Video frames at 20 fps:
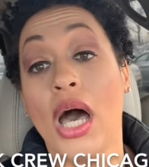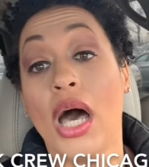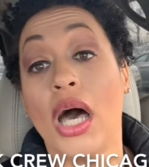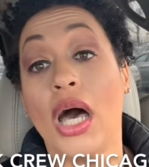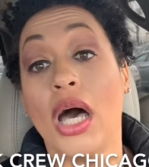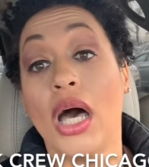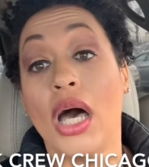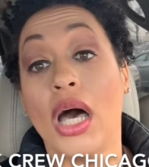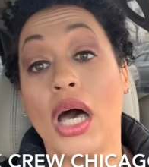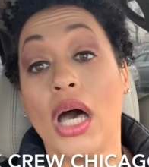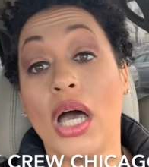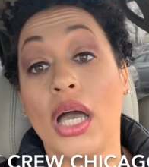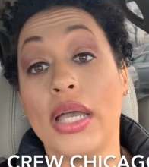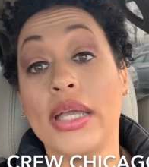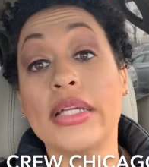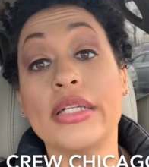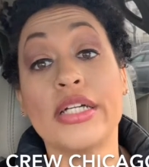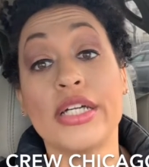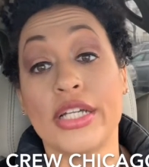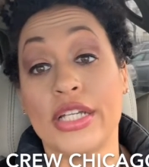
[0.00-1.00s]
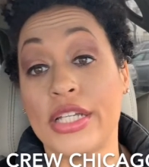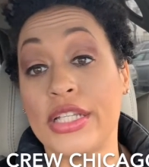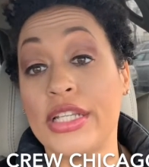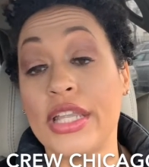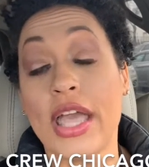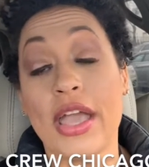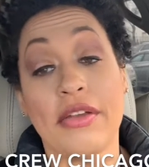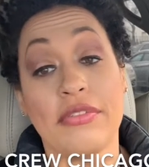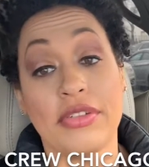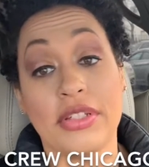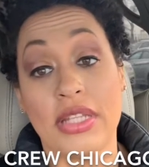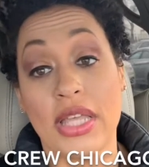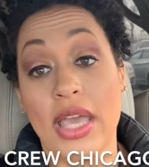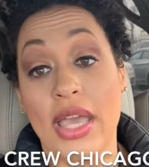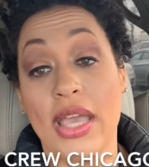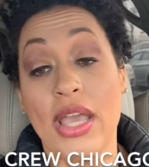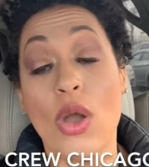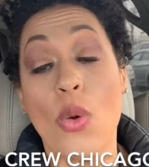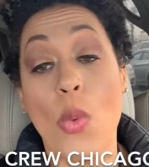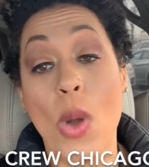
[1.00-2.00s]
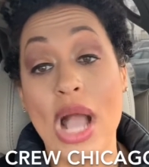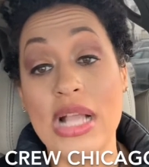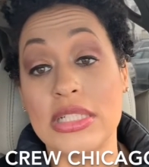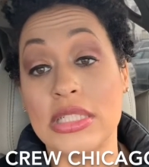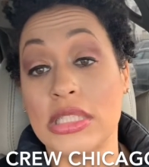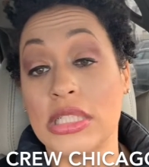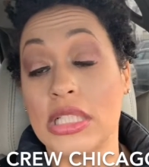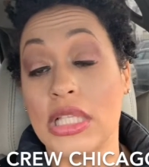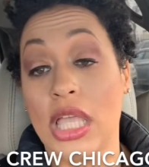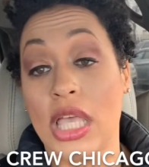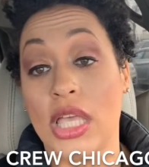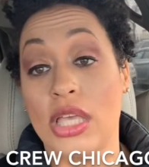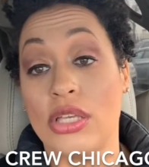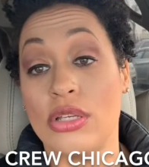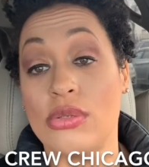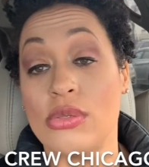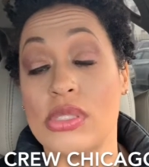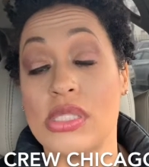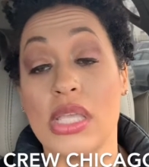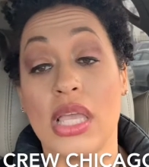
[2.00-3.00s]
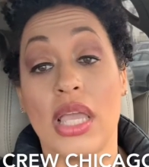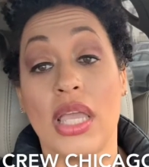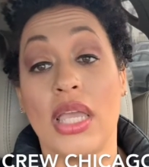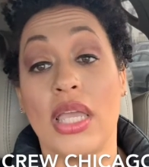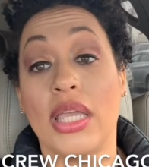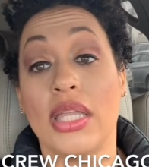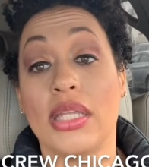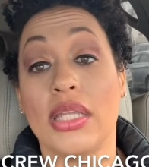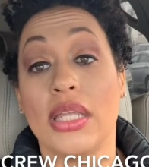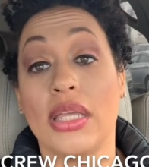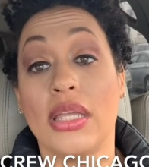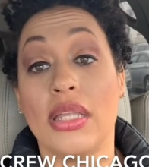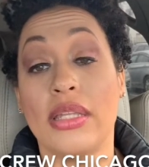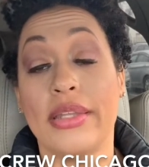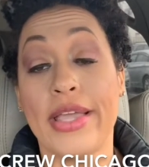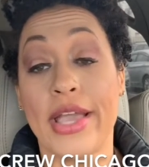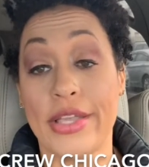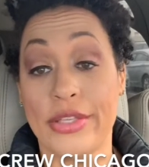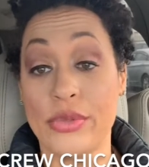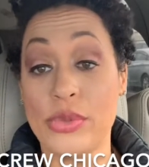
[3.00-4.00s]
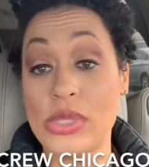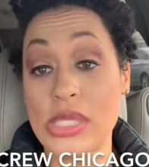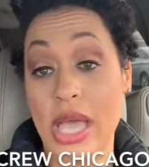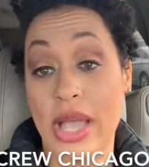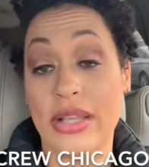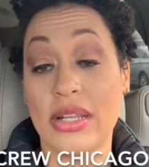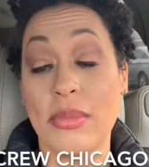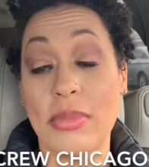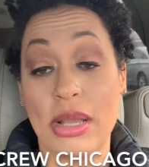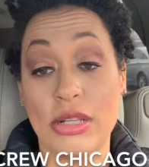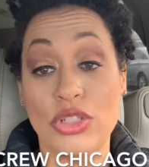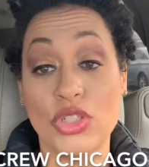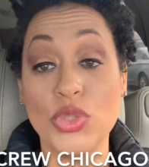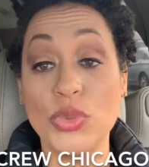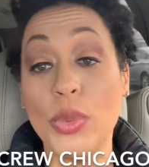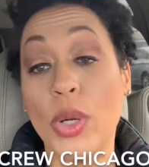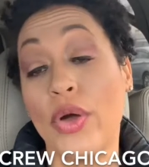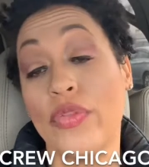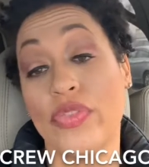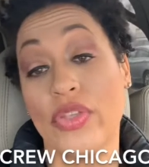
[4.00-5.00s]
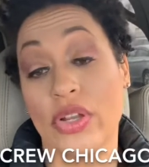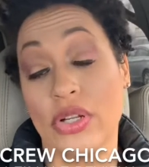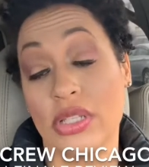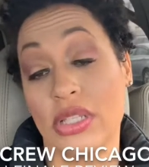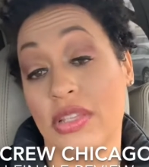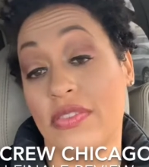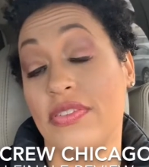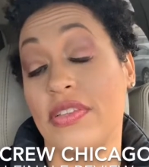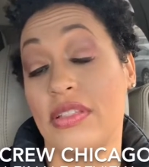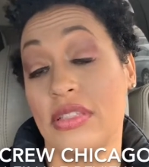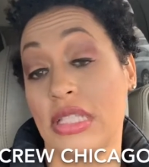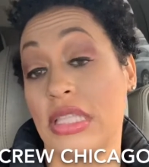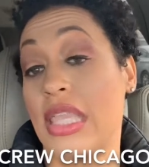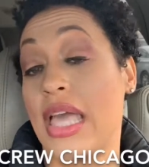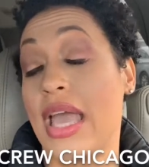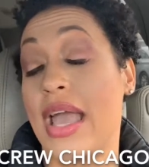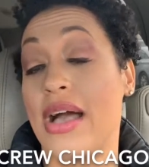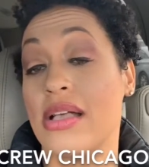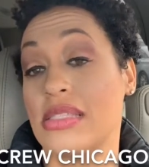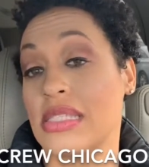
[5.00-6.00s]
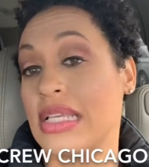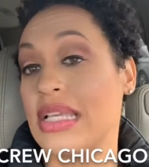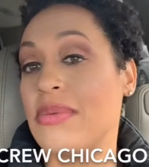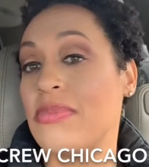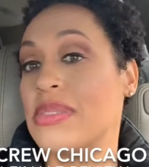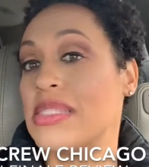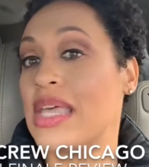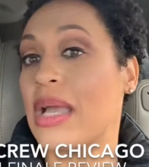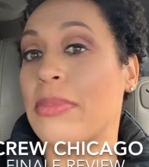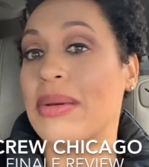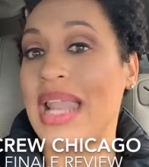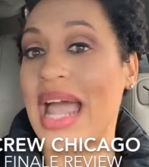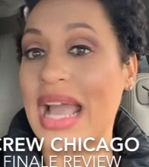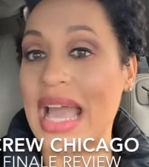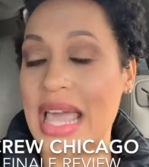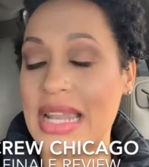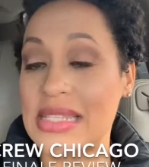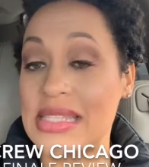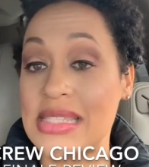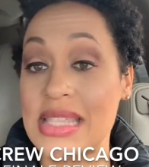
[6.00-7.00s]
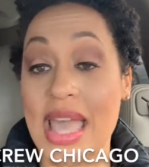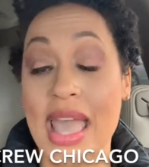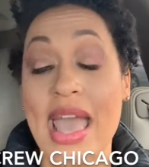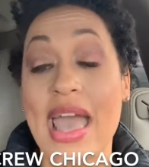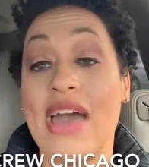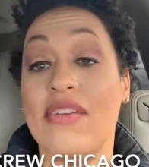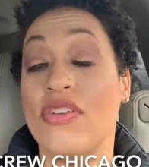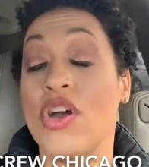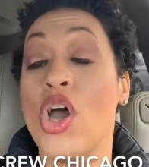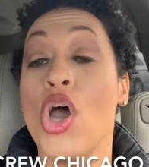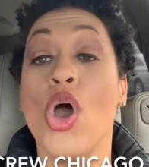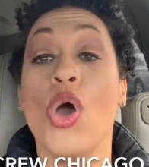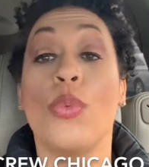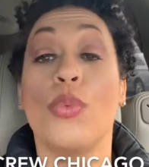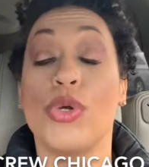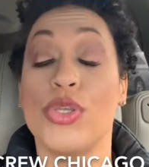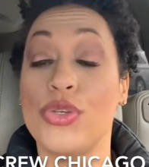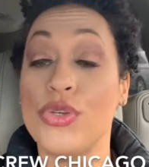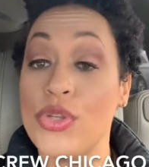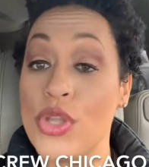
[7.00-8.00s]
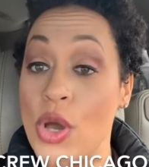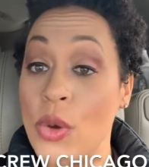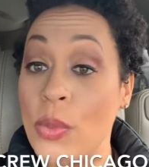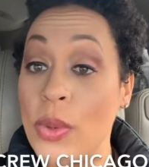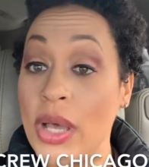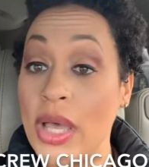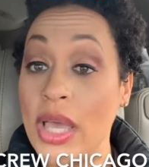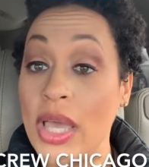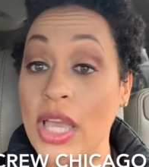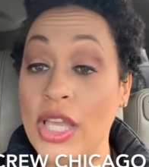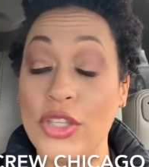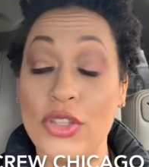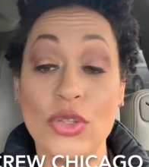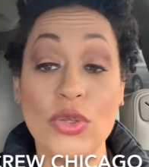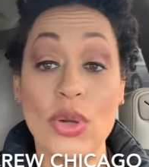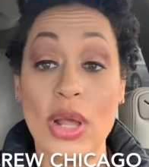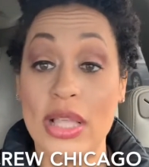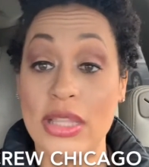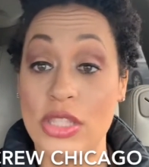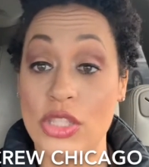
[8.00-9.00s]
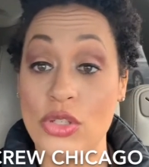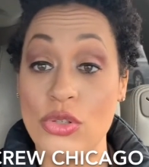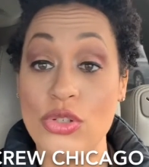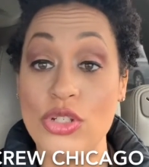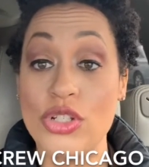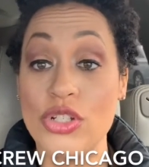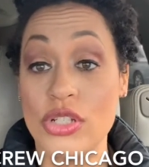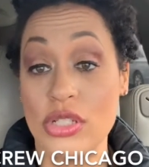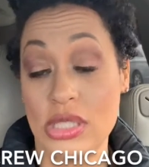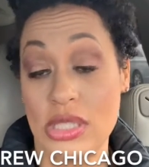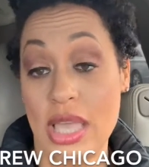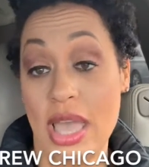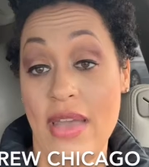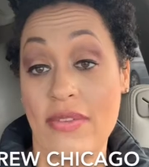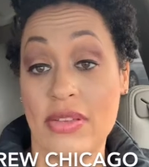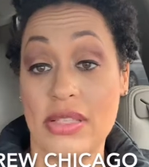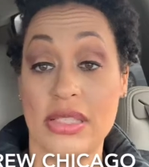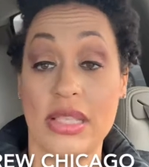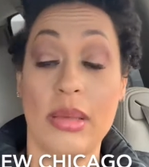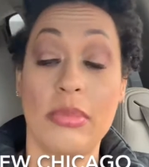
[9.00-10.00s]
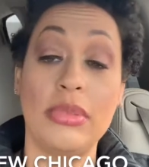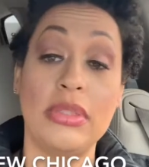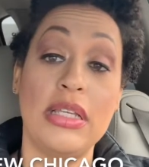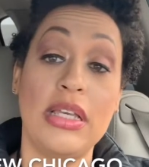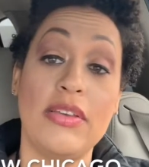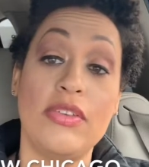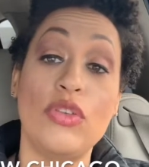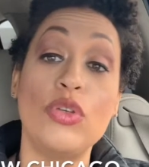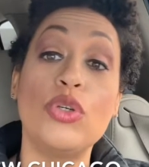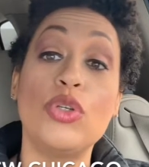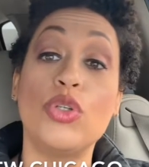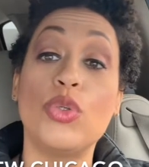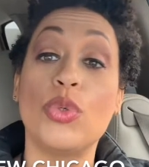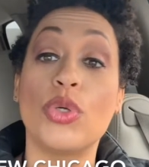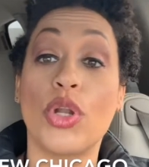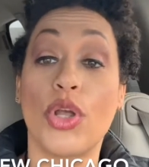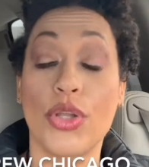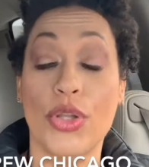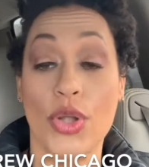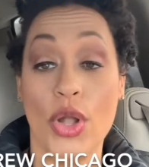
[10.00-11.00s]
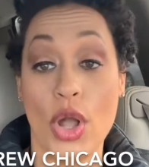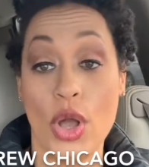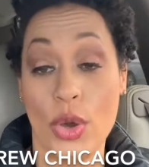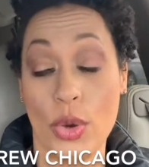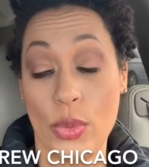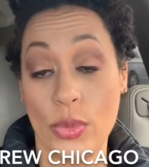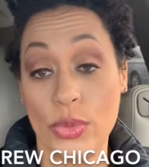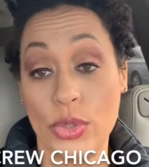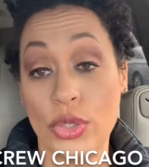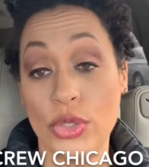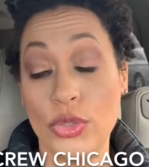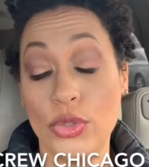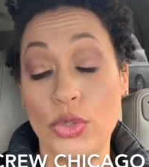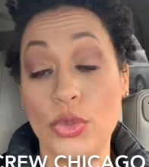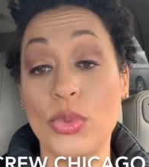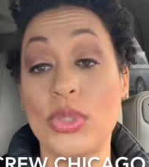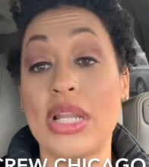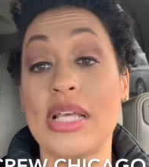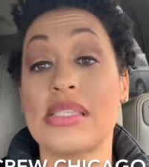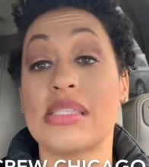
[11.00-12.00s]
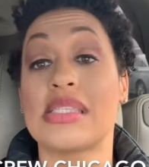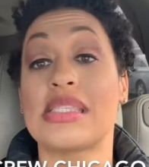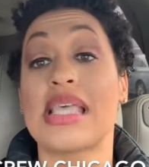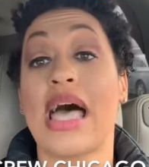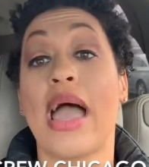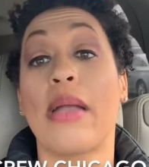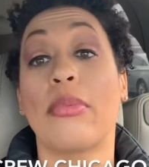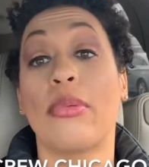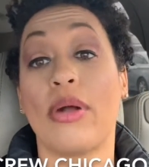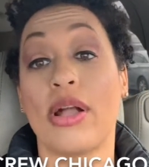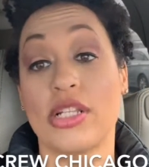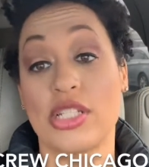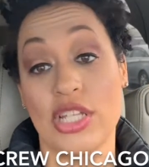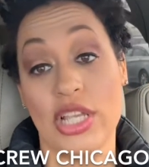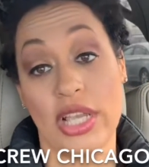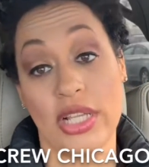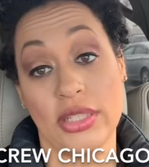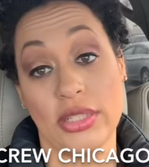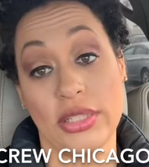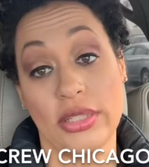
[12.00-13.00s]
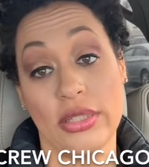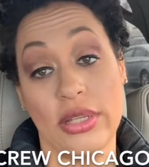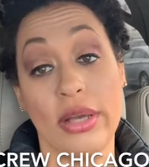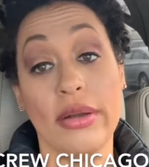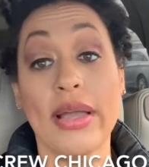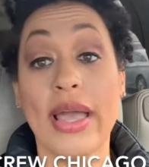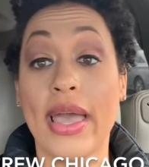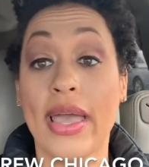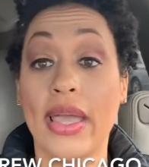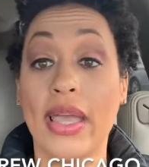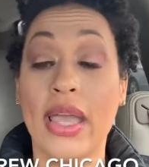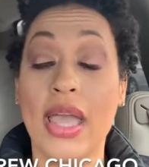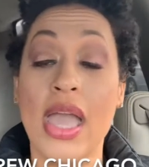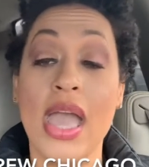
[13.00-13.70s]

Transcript: Uh, and cooking every day and washing clothes and now you talking about you want 30 to 50 thousand he was like but i got a staff well you know what you don't have to use your staff because i believe you can do it on your own do it as a side project okay